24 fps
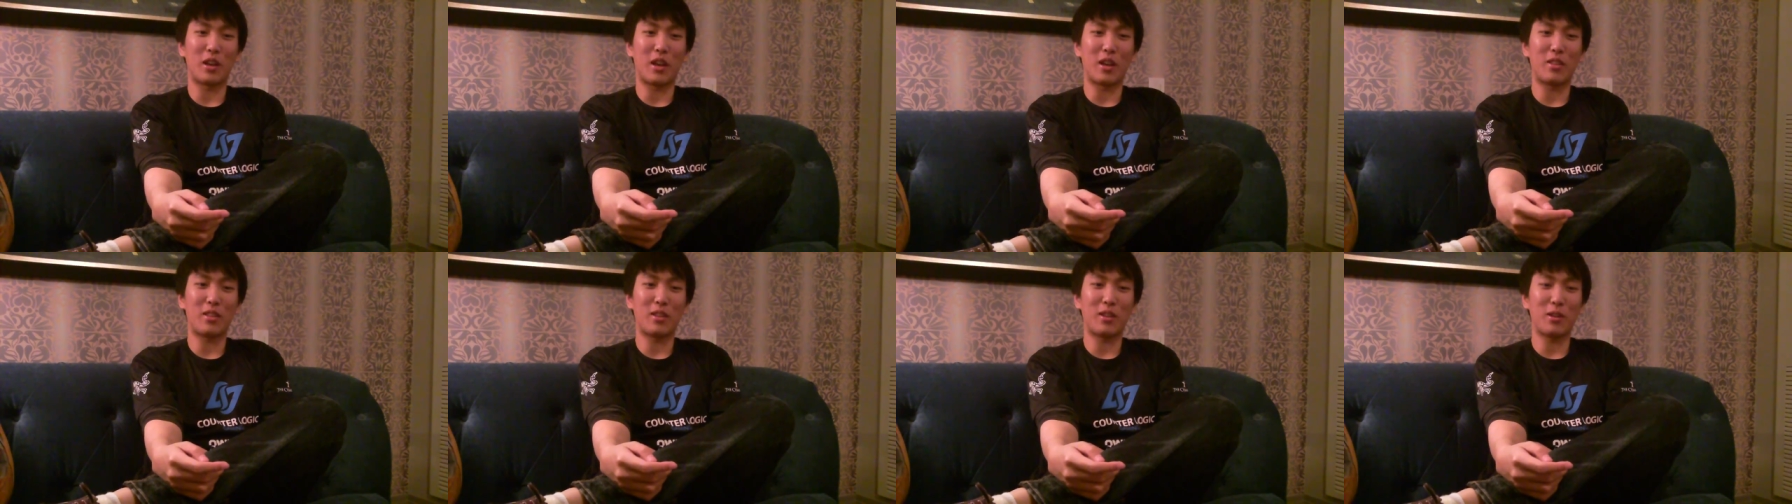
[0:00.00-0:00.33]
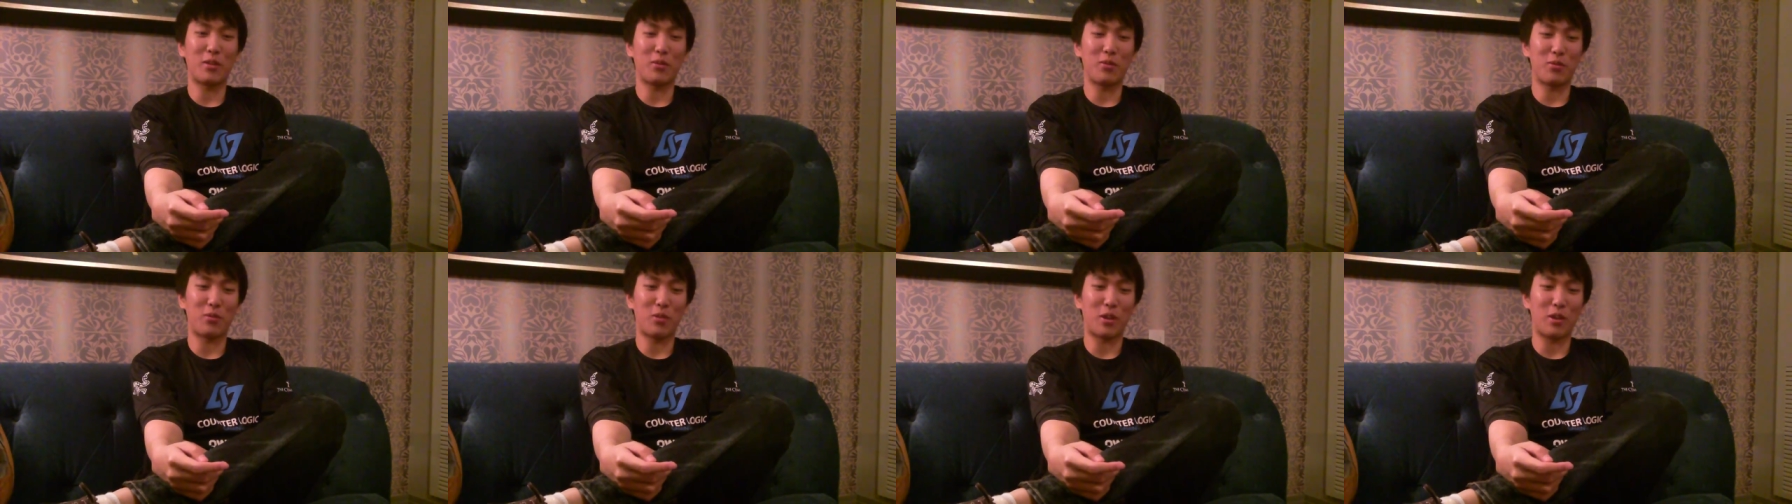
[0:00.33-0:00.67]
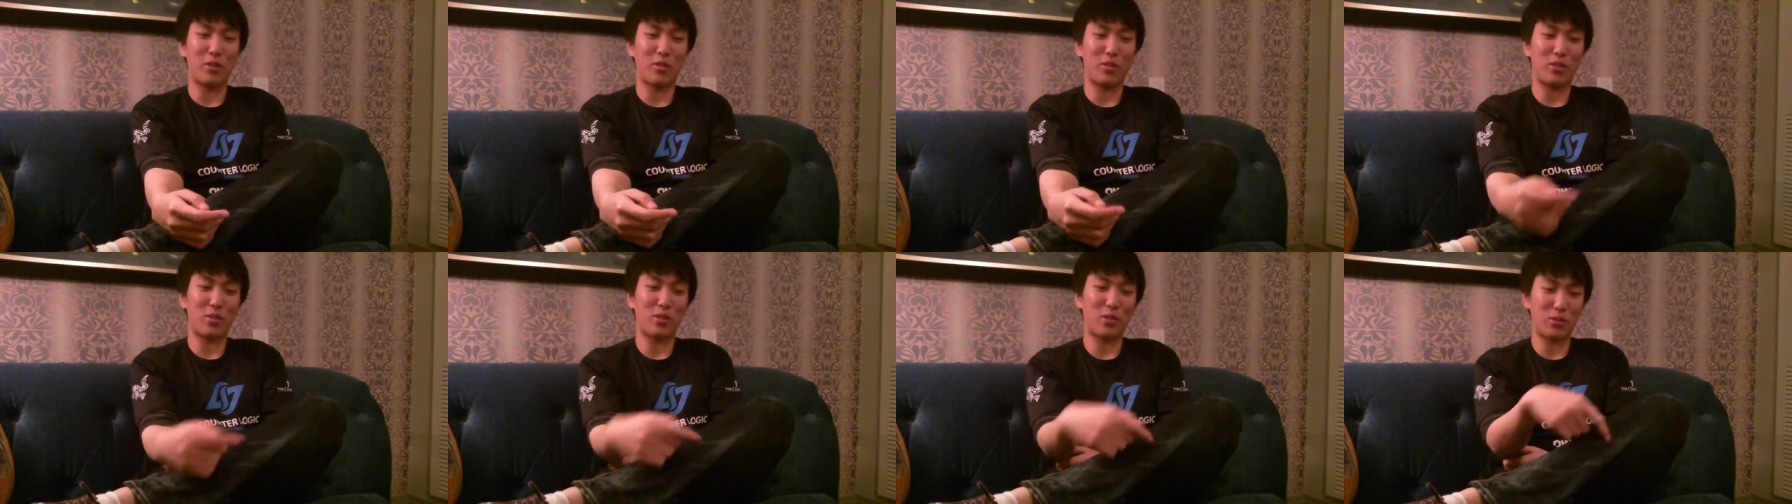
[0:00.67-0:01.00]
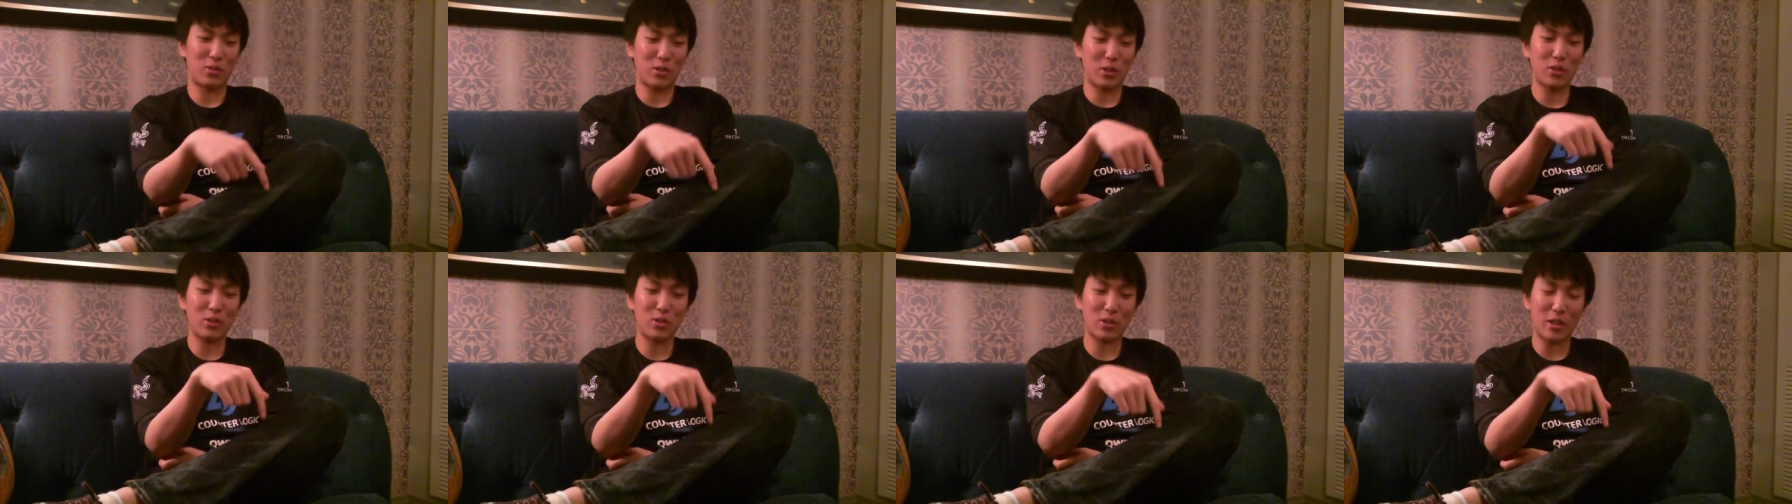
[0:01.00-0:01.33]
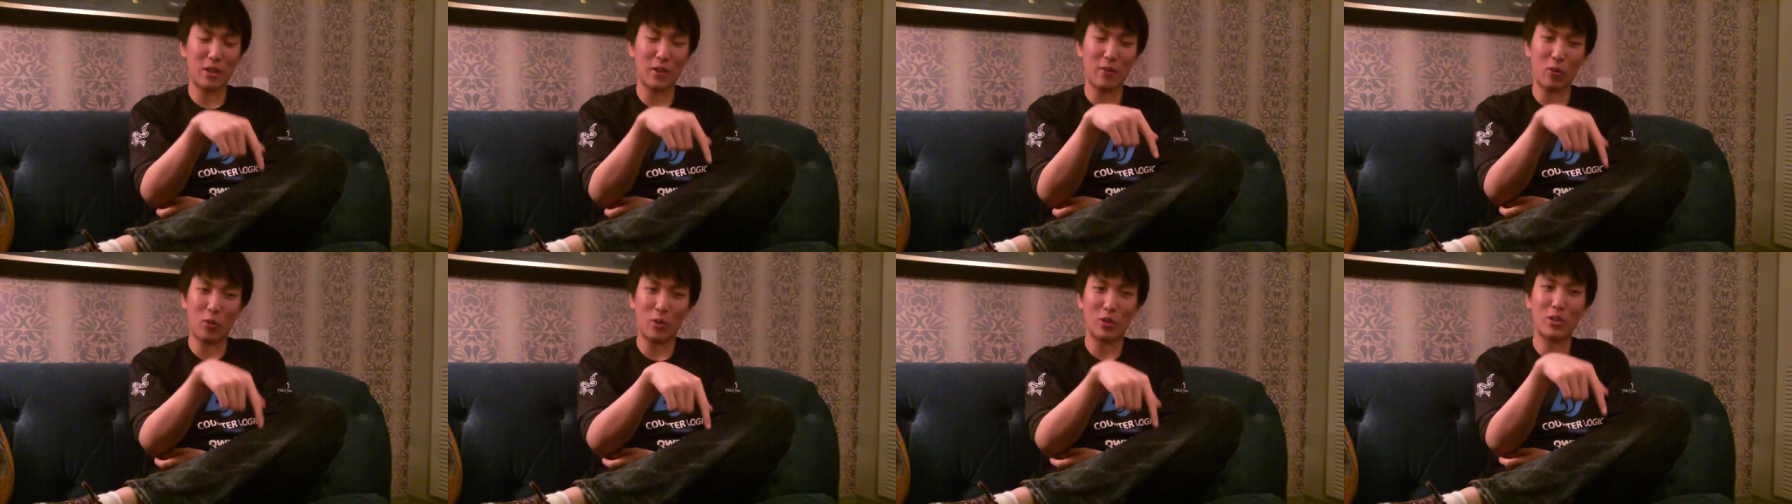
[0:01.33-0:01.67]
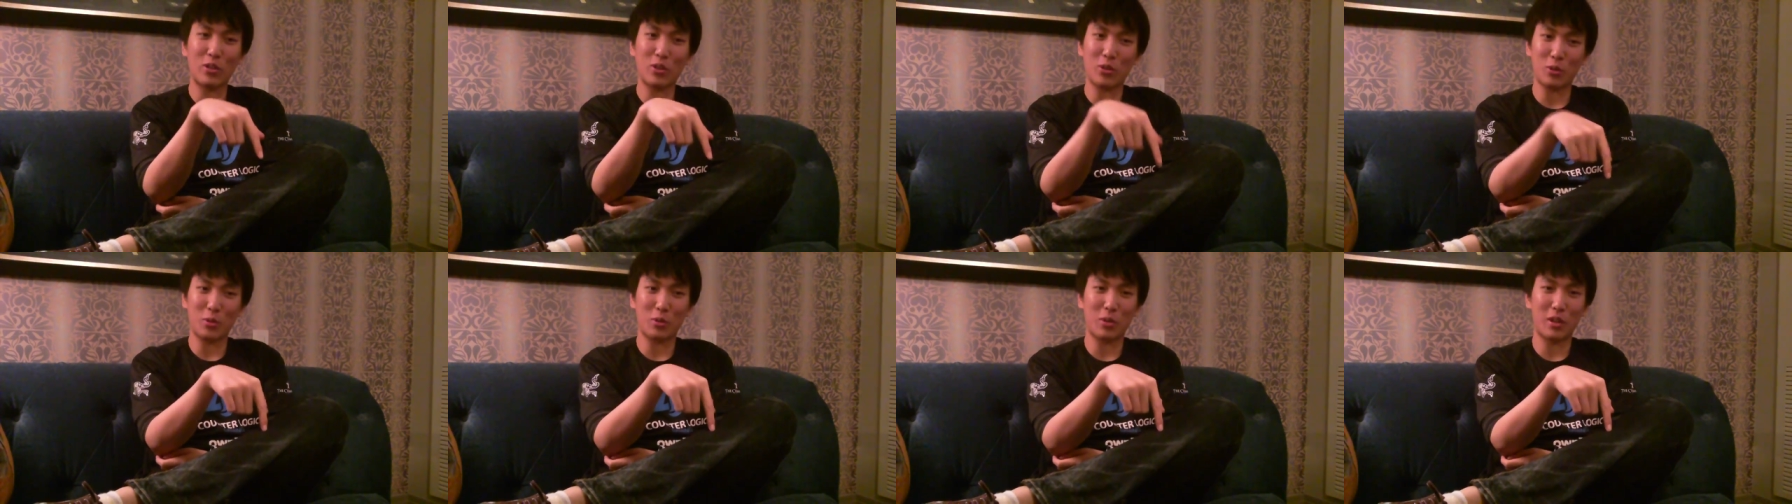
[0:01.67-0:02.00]
I think if CLG never went
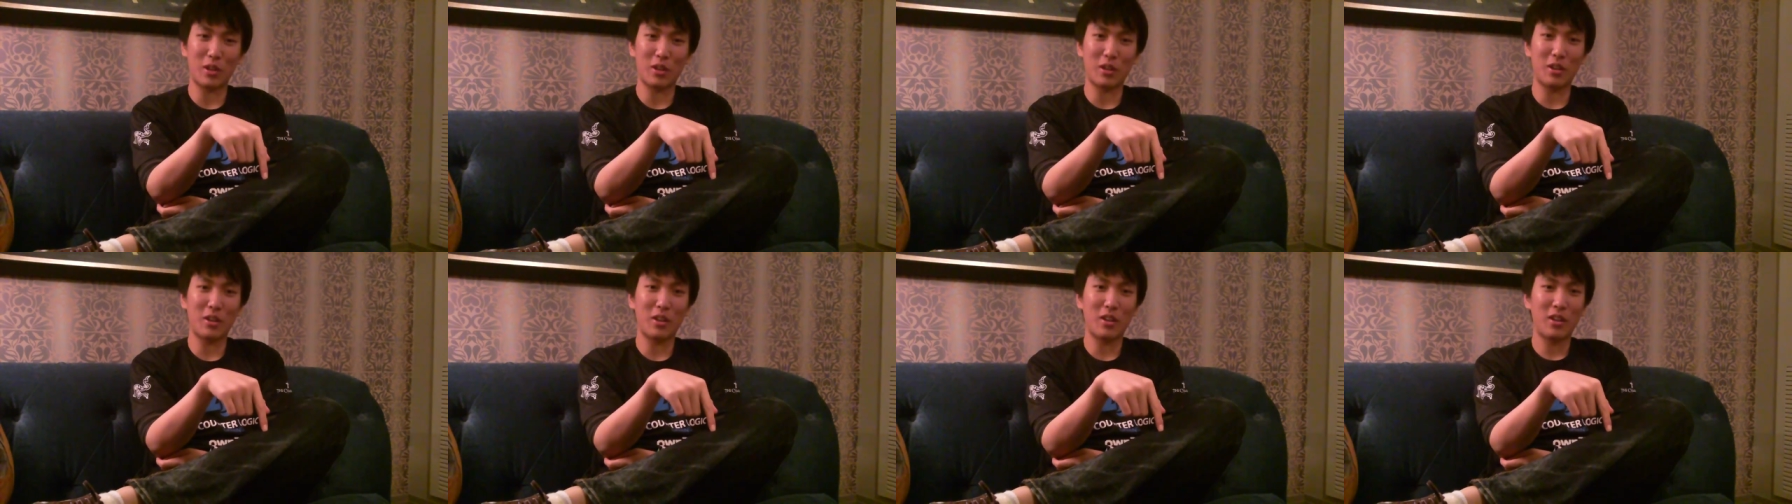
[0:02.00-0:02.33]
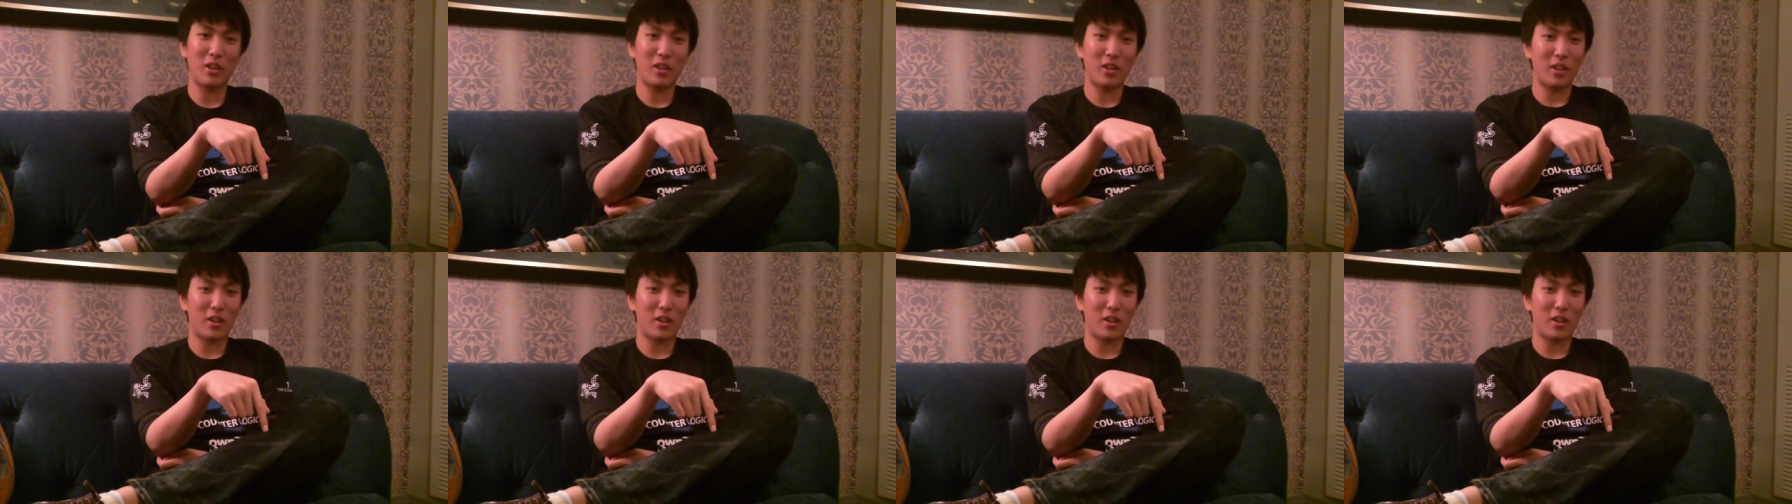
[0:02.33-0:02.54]
to Korea,